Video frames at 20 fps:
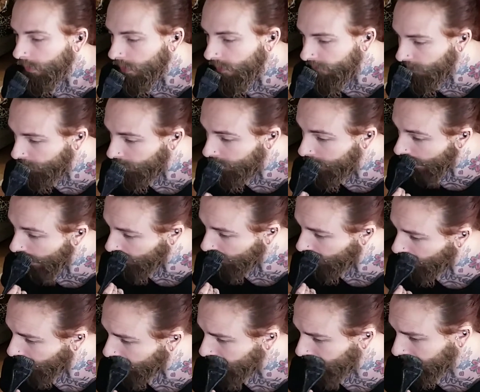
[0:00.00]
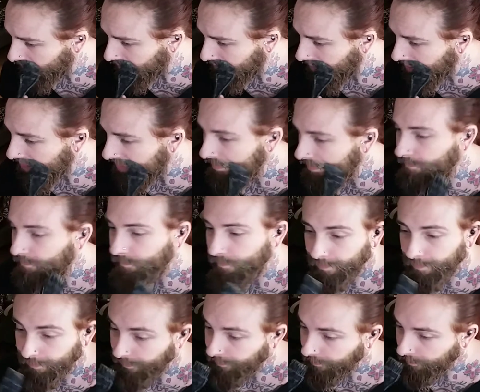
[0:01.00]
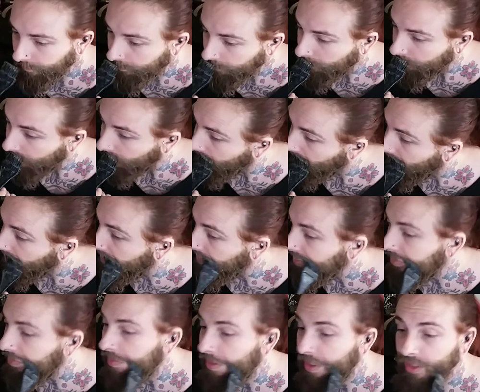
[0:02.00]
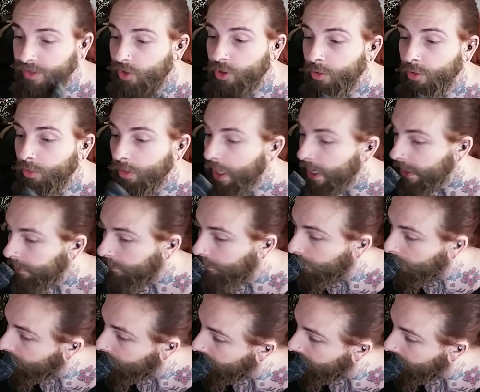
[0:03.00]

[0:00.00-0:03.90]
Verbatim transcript: if you get it on your skin, it's too late.